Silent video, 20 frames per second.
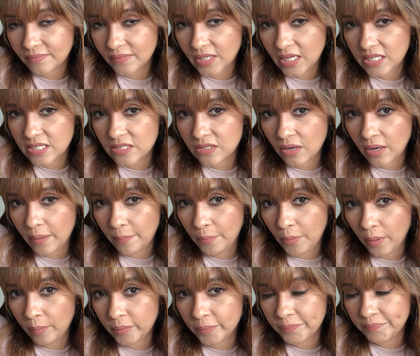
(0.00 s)
It's not a
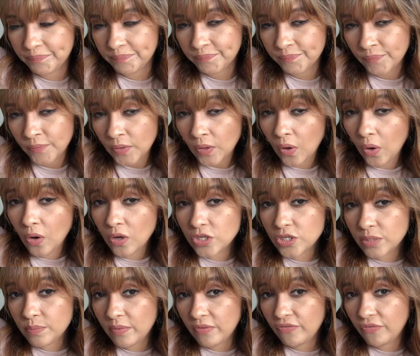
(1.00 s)
problem.
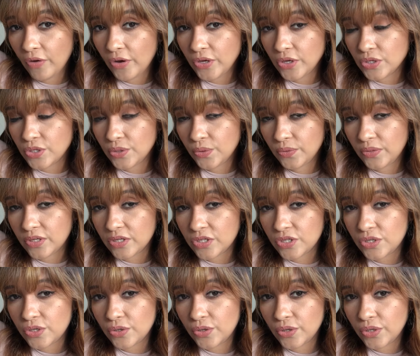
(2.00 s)
Also, before you do
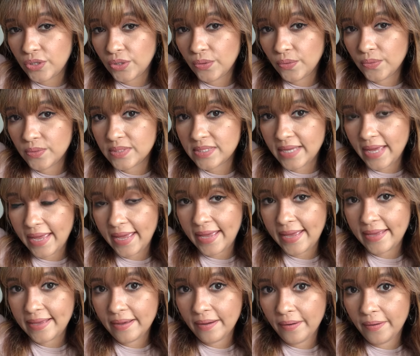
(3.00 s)
this, you could use
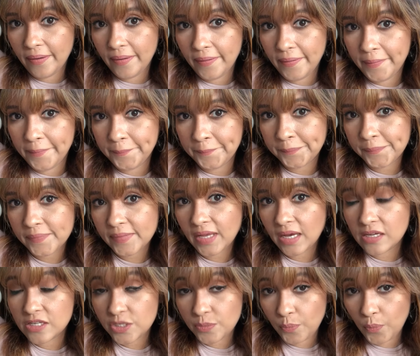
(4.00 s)
a
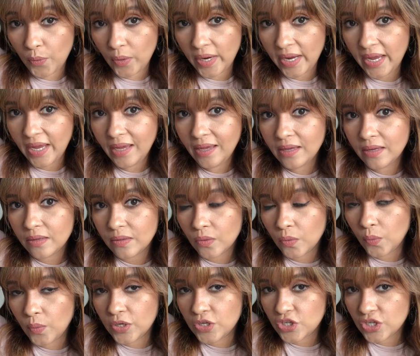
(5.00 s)
spray,
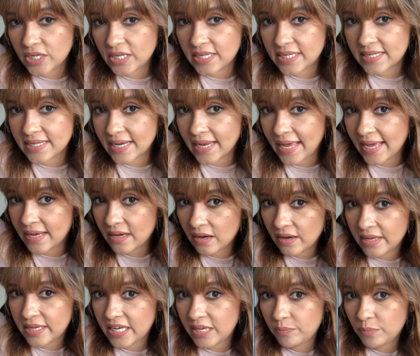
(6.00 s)
which is like a
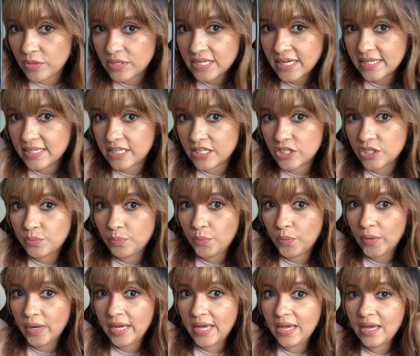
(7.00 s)
heat protecting
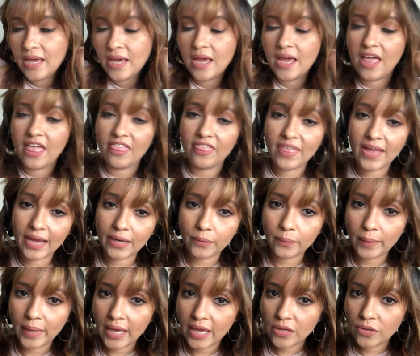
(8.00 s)
spray. That
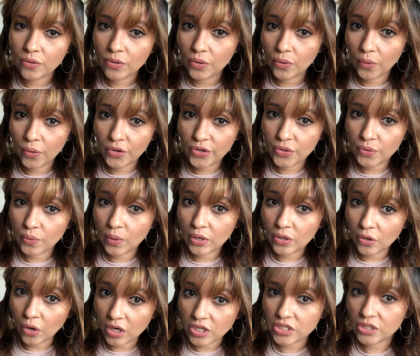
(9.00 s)
way you know you are
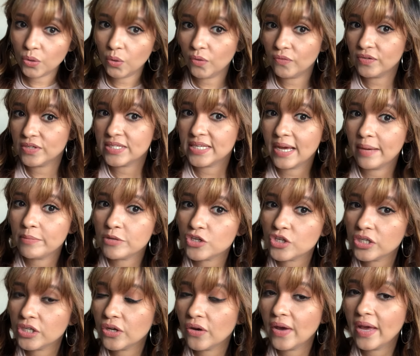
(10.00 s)
not over
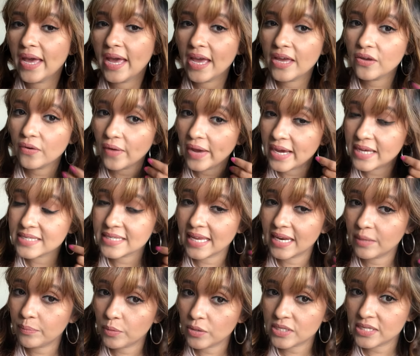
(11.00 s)
damaging your hair is
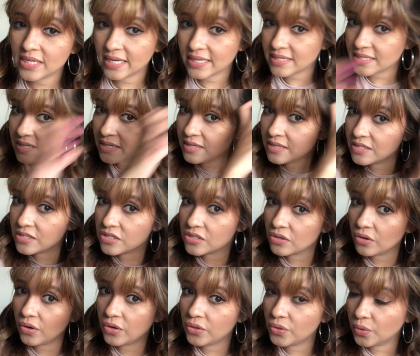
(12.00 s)
getting protected,
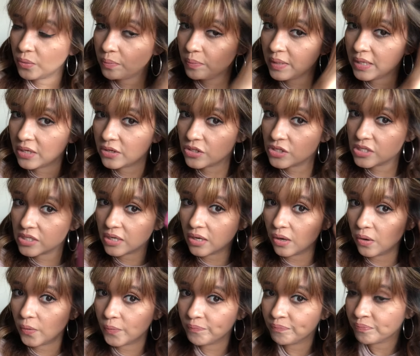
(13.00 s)
so you'd be good to
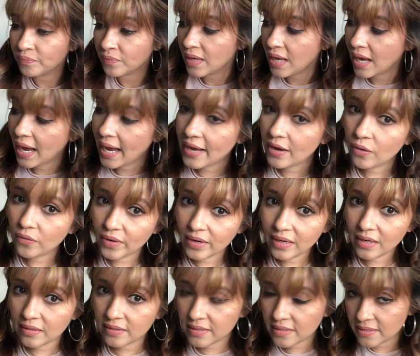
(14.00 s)
go. I
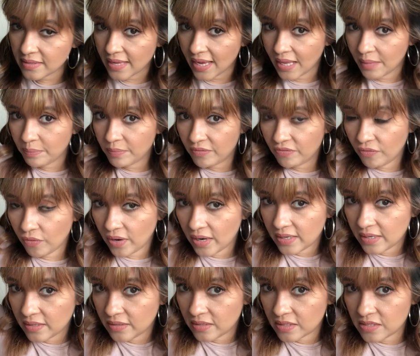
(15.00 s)
already did that before I
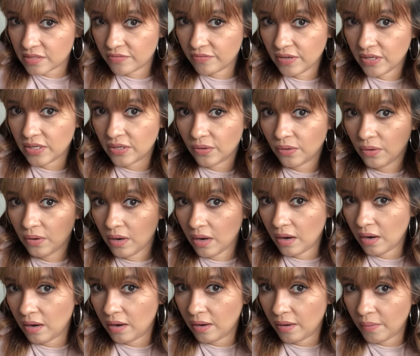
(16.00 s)
did this video,
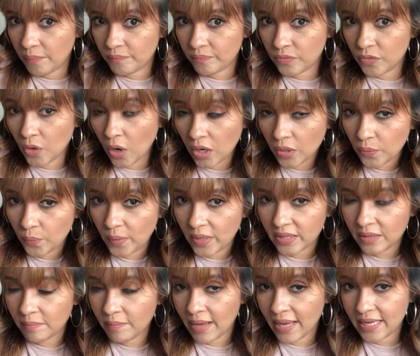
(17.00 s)
not
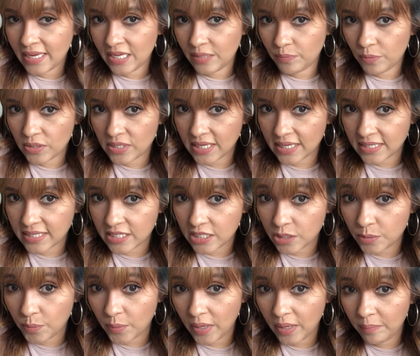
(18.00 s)
with my heat protecting
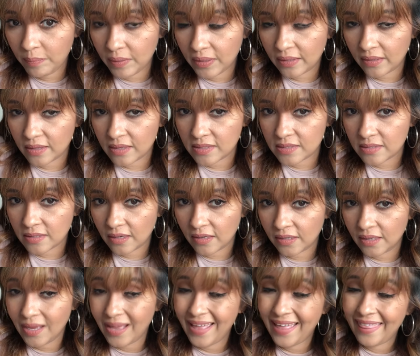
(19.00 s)
spray because
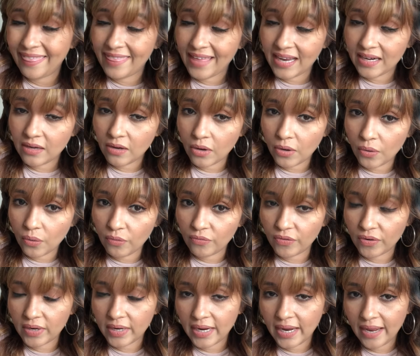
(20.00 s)
that got
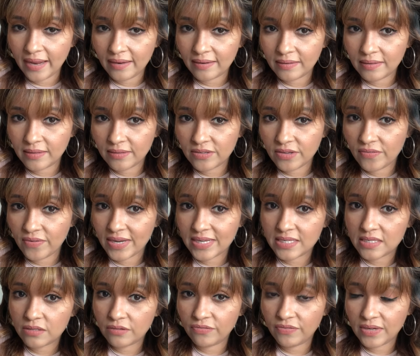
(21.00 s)
over, and the
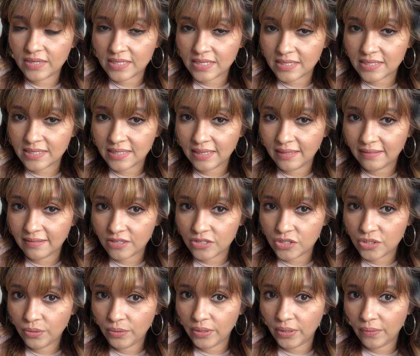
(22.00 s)
rest of it is in the
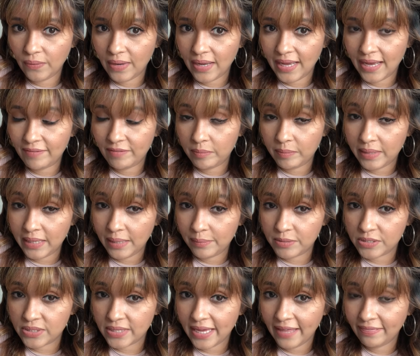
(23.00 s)
studio. I haven't been
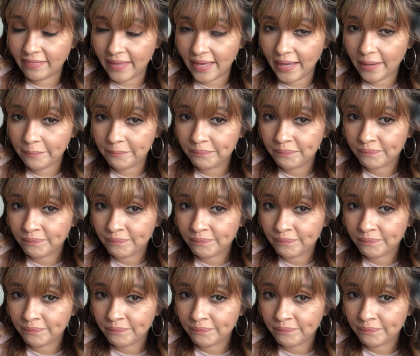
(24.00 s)
able to get there.